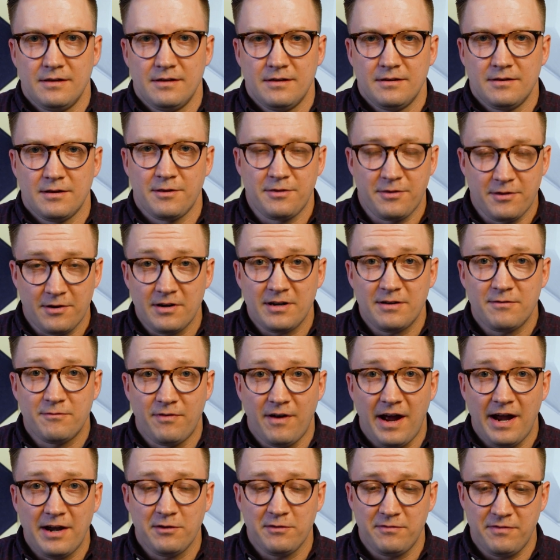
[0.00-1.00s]
The third and
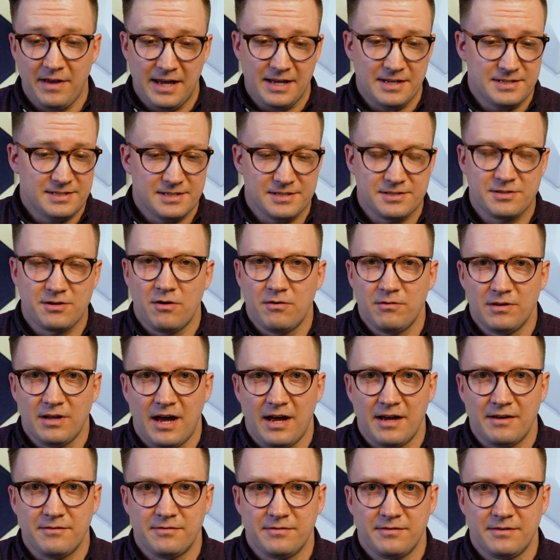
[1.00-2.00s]
final phase is go
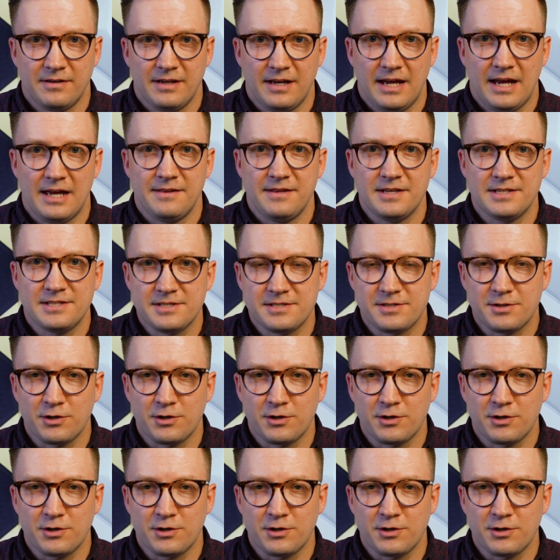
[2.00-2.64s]
live. And this is the